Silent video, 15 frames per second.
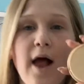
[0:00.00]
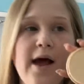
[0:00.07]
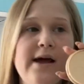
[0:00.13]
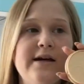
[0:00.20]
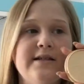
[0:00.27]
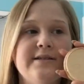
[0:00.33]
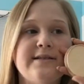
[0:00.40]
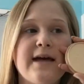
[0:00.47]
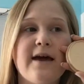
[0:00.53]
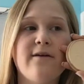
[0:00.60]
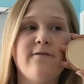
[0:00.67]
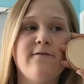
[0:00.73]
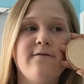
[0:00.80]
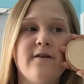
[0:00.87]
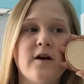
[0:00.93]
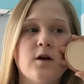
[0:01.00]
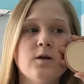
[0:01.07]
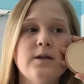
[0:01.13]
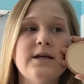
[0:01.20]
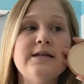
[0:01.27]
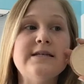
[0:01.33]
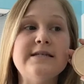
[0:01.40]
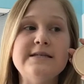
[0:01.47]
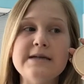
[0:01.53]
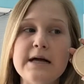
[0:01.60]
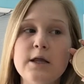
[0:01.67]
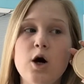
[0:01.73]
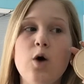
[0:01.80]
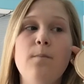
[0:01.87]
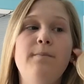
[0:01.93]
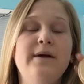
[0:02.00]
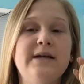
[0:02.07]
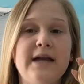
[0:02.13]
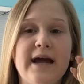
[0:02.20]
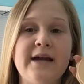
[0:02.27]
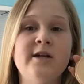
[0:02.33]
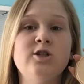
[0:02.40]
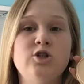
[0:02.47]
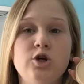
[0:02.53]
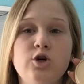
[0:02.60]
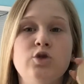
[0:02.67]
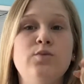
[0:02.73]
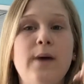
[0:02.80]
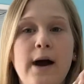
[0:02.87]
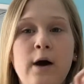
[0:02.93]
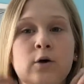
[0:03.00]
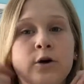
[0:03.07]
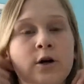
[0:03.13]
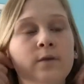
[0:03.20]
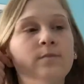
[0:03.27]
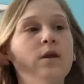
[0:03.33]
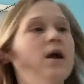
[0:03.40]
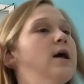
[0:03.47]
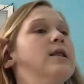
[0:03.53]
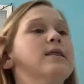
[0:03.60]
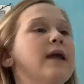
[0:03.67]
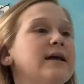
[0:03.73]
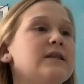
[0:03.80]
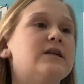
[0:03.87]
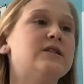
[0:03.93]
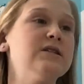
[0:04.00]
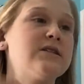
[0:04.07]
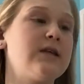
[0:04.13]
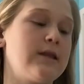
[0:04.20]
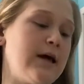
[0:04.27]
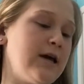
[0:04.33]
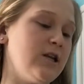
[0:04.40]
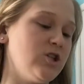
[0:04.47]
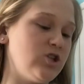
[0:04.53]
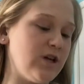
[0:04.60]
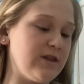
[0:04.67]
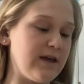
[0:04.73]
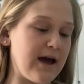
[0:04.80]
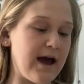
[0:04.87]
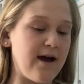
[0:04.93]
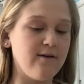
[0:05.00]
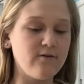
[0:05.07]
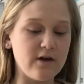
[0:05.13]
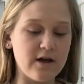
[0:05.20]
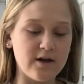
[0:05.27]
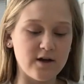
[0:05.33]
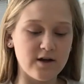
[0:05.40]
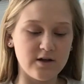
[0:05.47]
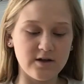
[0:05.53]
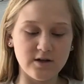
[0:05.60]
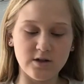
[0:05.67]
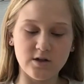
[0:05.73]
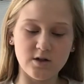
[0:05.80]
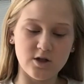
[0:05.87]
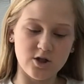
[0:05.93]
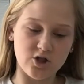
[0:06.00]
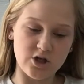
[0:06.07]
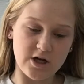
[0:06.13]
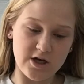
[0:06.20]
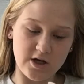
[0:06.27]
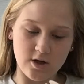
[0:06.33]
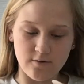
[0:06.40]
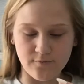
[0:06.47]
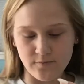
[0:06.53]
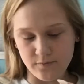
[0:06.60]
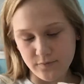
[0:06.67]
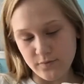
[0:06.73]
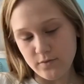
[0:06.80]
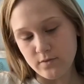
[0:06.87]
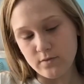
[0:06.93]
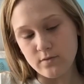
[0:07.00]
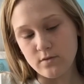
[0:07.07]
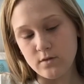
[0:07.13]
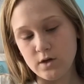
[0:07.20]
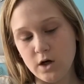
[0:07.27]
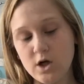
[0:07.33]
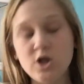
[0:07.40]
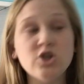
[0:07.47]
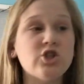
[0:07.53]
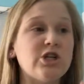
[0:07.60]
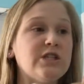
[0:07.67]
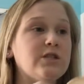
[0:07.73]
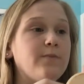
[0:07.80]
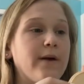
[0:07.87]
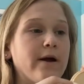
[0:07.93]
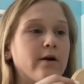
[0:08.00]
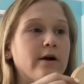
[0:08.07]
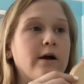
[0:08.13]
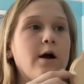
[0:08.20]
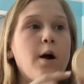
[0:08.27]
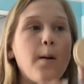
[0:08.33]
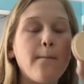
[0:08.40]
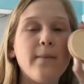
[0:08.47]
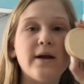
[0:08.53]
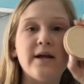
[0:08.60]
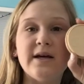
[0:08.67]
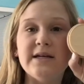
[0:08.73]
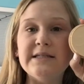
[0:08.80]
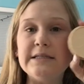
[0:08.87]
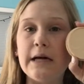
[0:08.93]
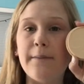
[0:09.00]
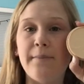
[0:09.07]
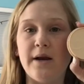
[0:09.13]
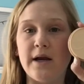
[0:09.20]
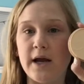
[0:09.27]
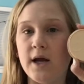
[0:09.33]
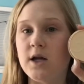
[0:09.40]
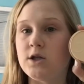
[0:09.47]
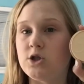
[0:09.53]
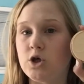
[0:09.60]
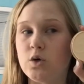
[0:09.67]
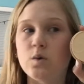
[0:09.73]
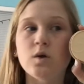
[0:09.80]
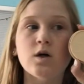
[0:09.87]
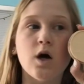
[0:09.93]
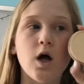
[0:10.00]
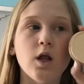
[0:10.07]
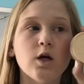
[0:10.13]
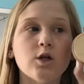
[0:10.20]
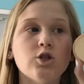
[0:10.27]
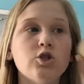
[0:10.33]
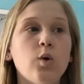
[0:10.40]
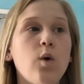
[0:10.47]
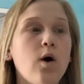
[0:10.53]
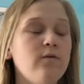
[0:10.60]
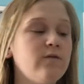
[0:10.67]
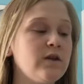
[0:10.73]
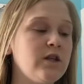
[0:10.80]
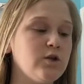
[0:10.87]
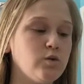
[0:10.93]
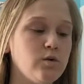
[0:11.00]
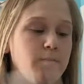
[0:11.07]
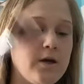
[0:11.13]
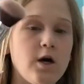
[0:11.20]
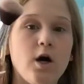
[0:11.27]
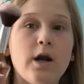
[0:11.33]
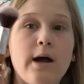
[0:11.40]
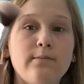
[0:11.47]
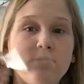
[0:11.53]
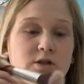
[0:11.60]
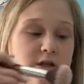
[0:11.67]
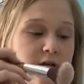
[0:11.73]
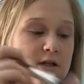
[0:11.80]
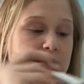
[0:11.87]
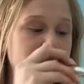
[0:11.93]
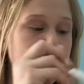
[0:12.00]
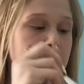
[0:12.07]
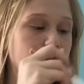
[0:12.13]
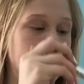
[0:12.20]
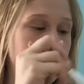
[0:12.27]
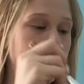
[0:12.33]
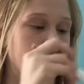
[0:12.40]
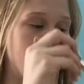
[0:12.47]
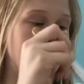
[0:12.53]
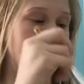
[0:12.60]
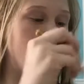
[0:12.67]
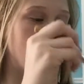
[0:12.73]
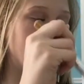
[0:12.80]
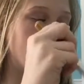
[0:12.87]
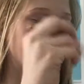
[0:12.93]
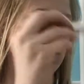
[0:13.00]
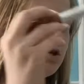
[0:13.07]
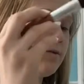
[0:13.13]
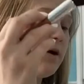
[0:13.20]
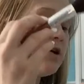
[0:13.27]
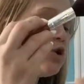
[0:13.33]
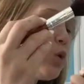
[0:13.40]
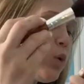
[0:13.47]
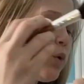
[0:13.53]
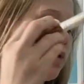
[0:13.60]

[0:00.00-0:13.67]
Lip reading: It is a fairly yellow banana tone powder. Like, this is the lightest shade they have, and it is the shade Transparent, but it is a banana toned color. So hopefully this will be good. I'm just gonna dip in, not too much